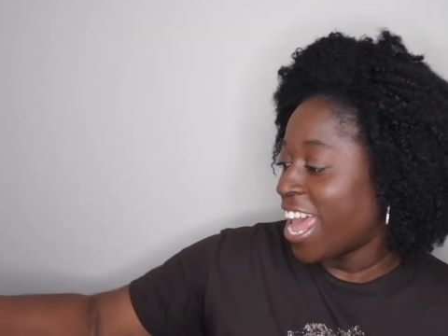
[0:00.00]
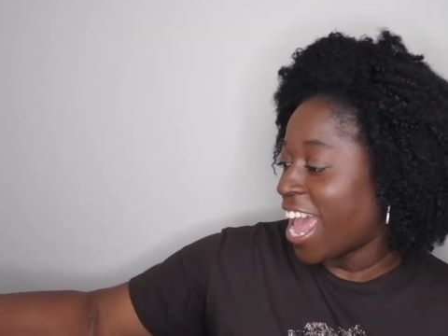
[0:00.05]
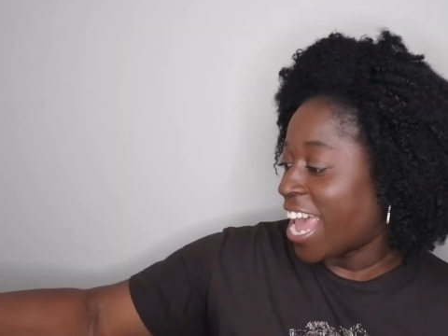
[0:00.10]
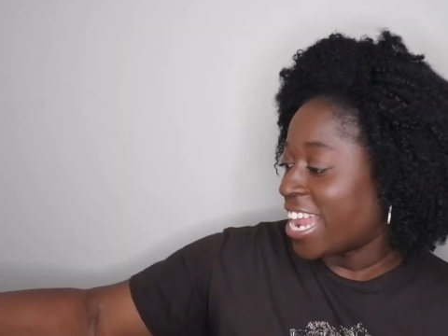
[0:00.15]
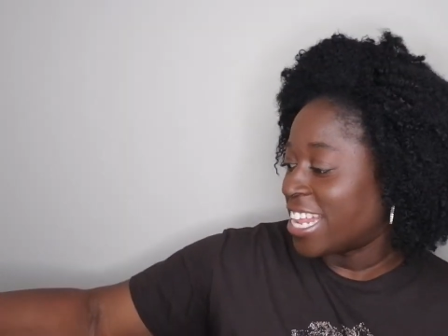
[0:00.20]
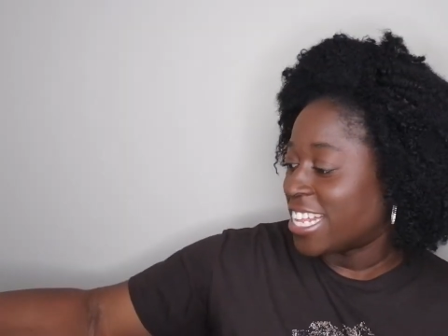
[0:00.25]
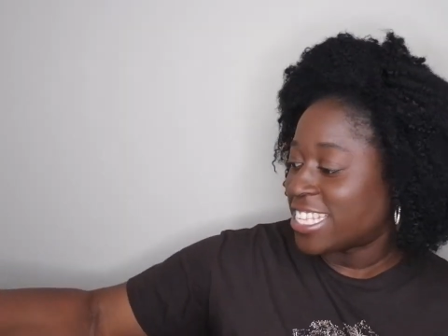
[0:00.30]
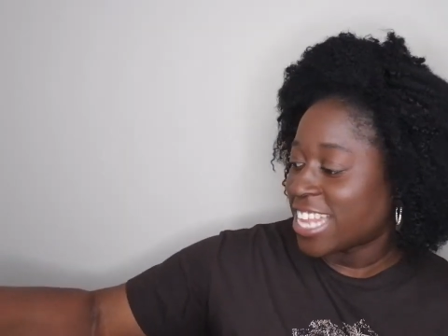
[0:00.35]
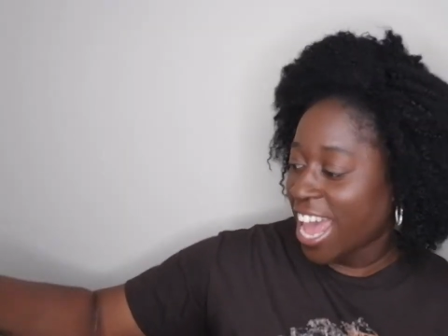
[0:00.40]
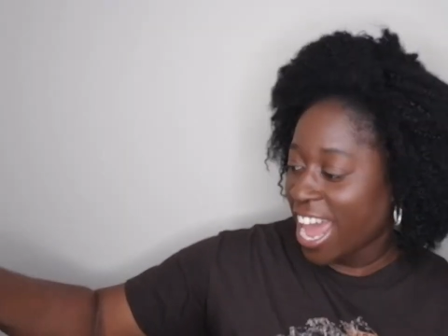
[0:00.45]

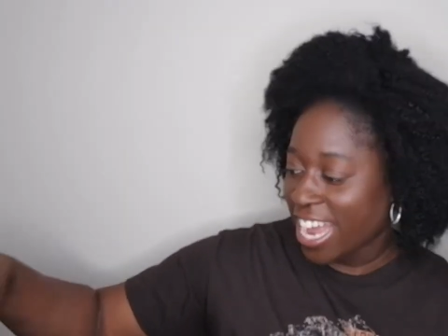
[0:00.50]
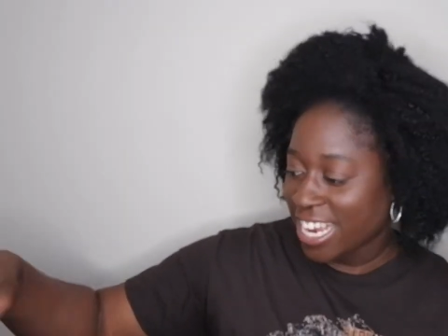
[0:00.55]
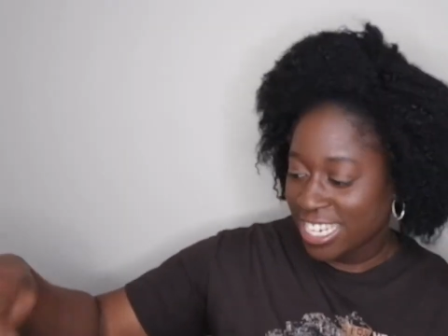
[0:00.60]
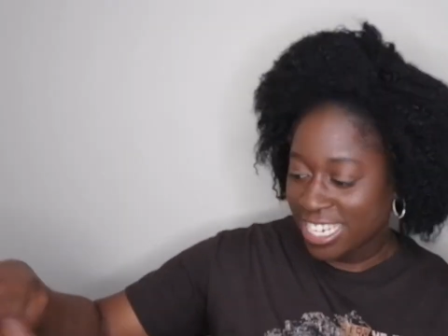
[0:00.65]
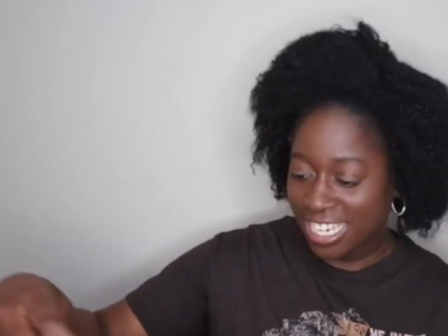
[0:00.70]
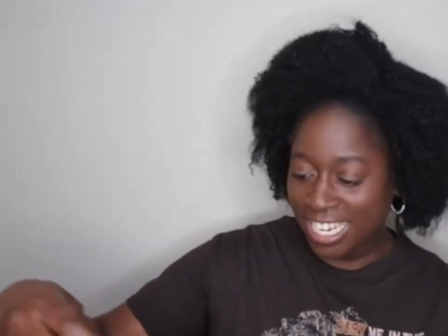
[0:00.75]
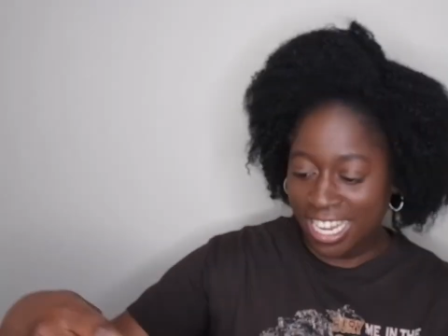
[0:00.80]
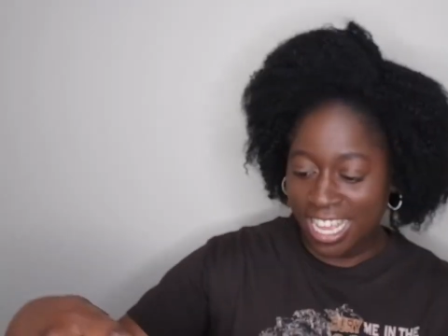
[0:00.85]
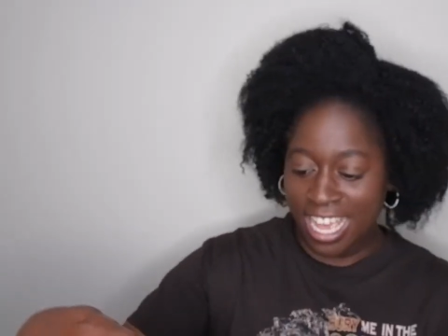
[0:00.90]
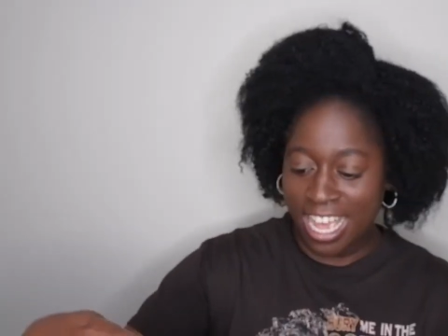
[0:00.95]
And it's
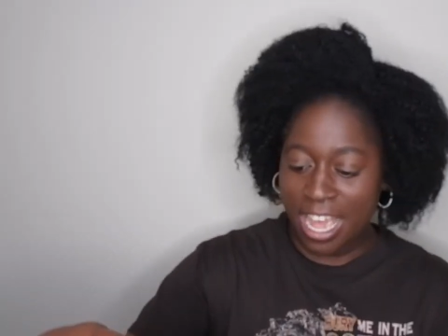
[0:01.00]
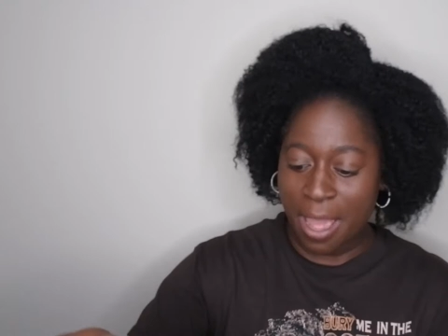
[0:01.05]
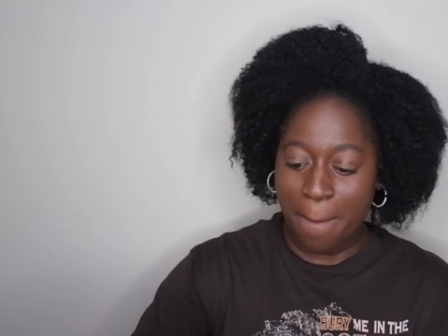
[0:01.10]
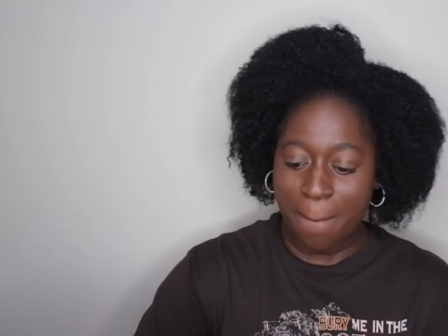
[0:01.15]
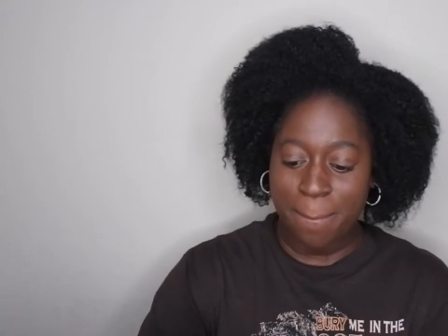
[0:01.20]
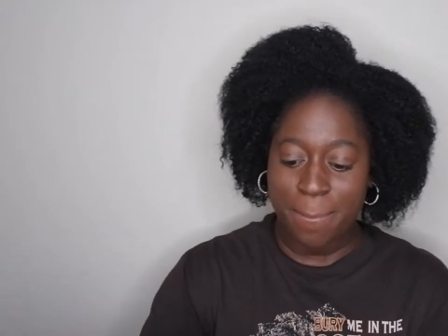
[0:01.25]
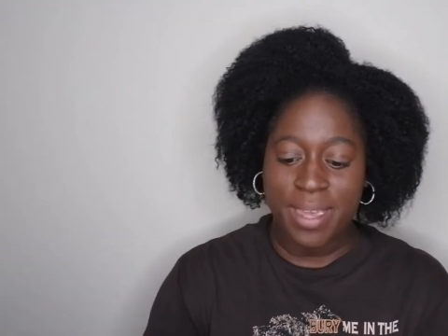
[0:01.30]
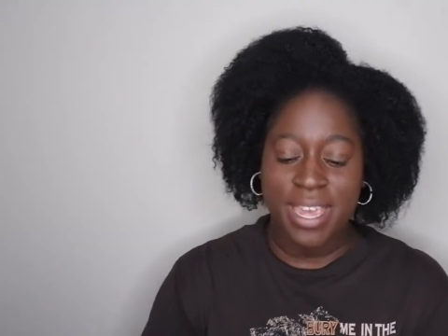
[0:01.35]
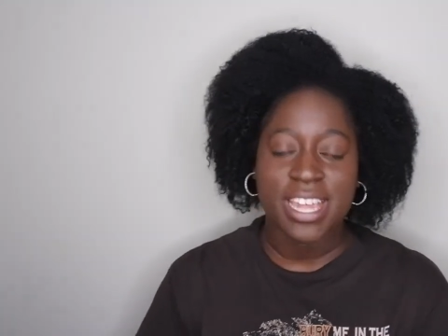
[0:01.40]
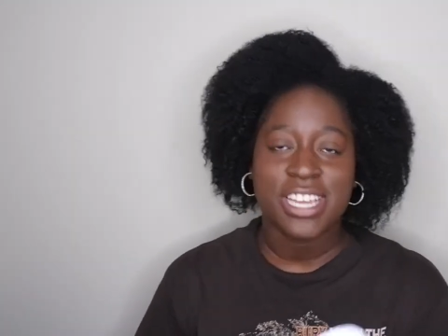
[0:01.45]

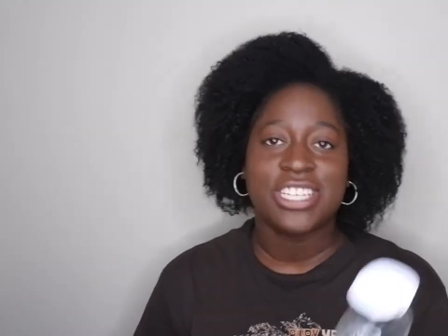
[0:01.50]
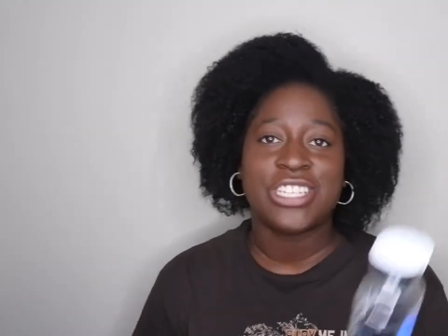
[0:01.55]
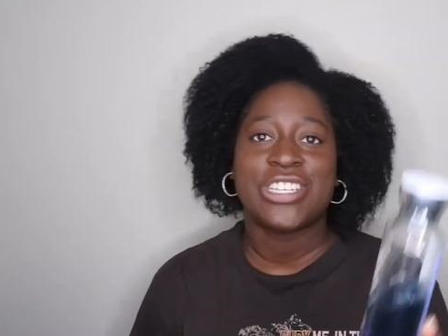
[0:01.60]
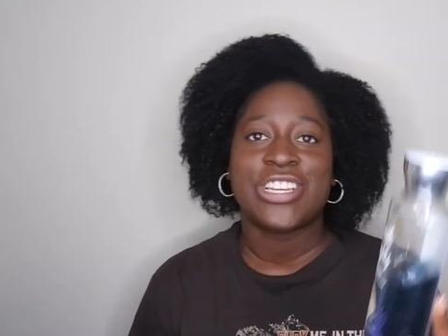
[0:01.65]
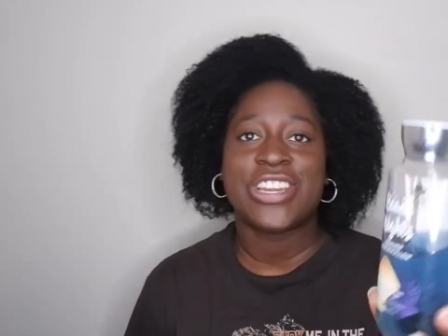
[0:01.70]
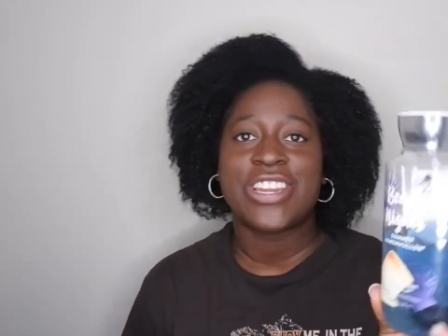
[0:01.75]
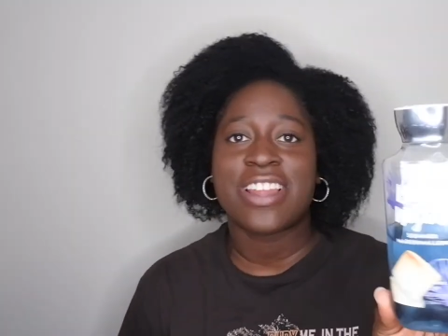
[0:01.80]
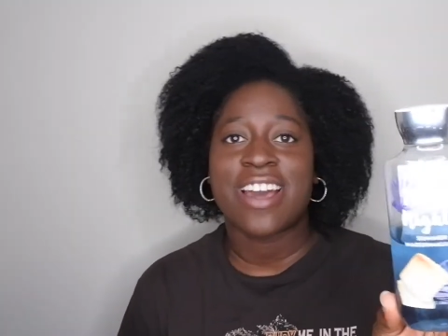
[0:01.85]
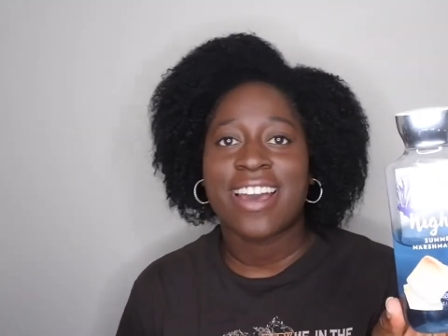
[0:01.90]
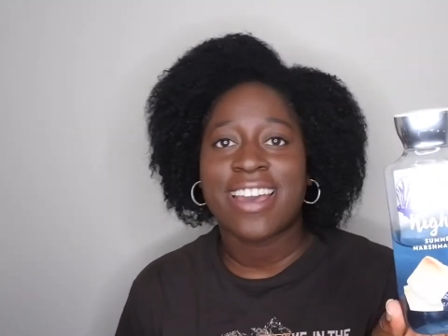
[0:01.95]
actually
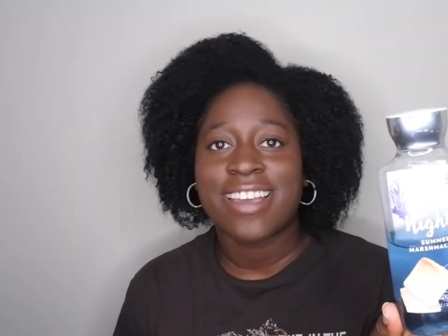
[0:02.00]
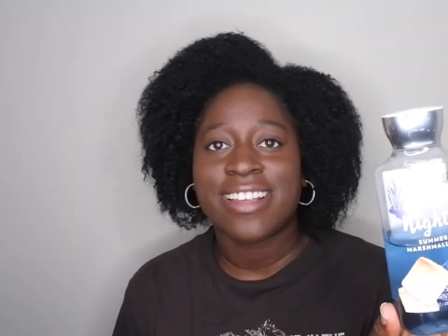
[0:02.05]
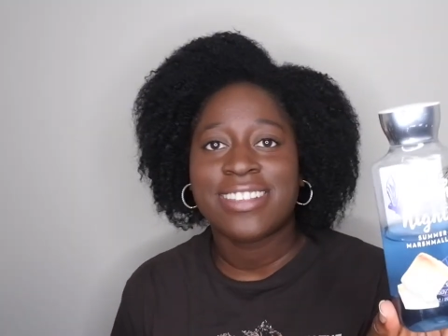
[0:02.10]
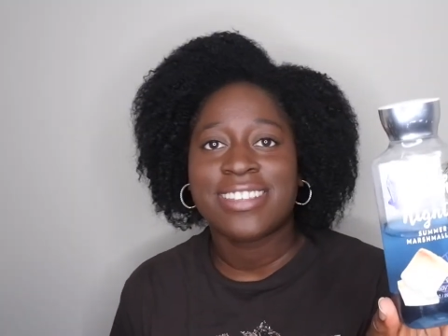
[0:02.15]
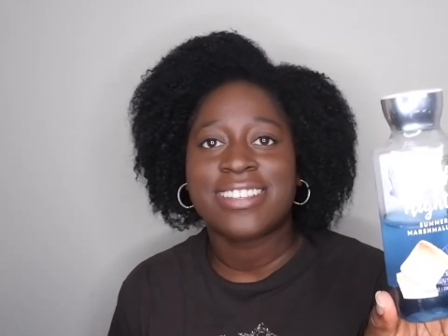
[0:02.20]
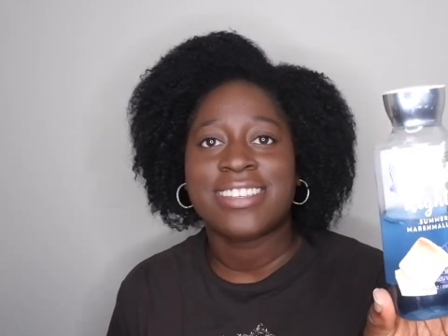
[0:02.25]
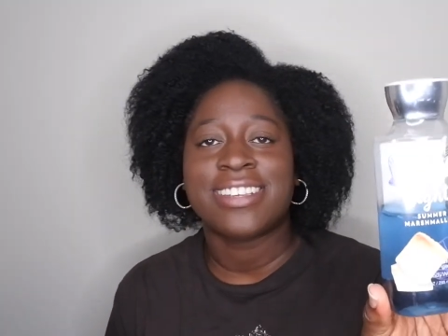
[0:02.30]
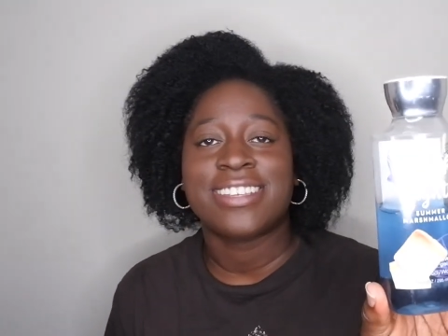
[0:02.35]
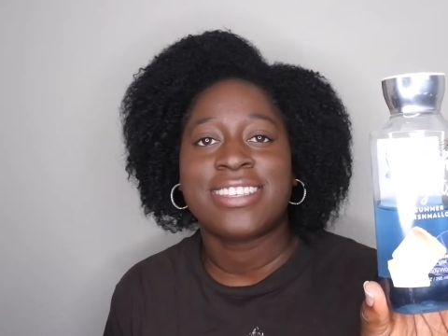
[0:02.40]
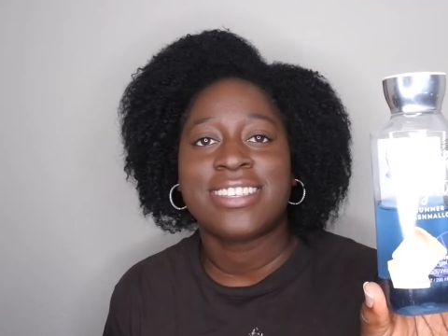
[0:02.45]
Beach
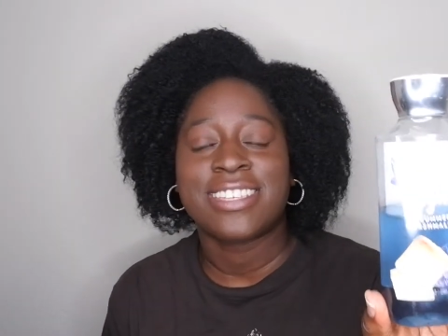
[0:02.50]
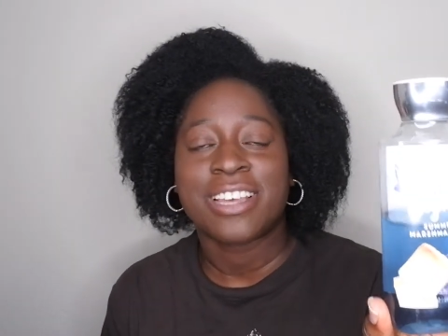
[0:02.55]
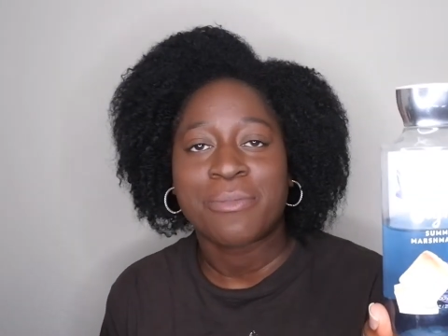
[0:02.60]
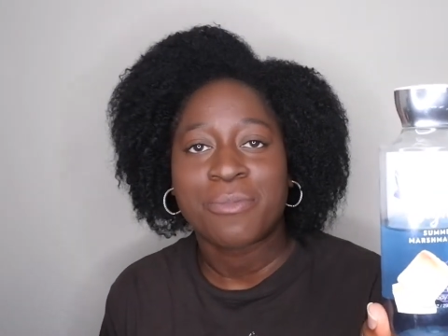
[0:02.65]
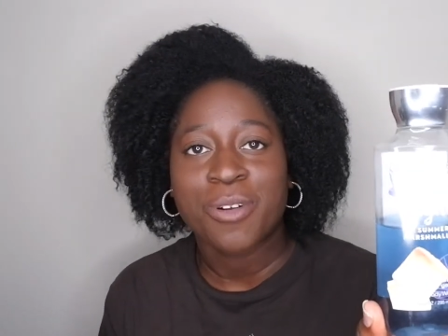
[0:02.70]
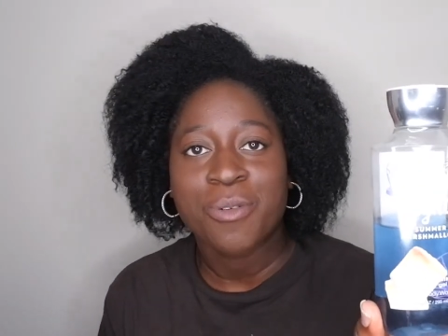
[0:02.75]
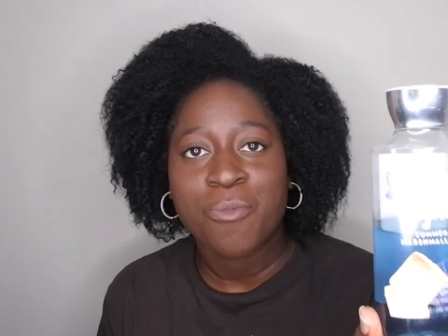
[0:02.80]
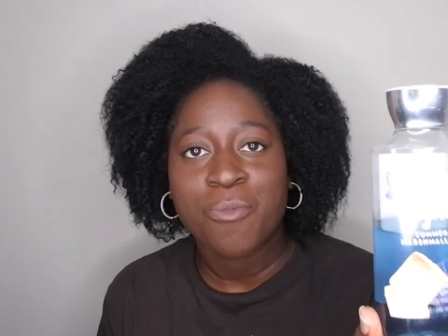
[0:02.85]
Nights Summer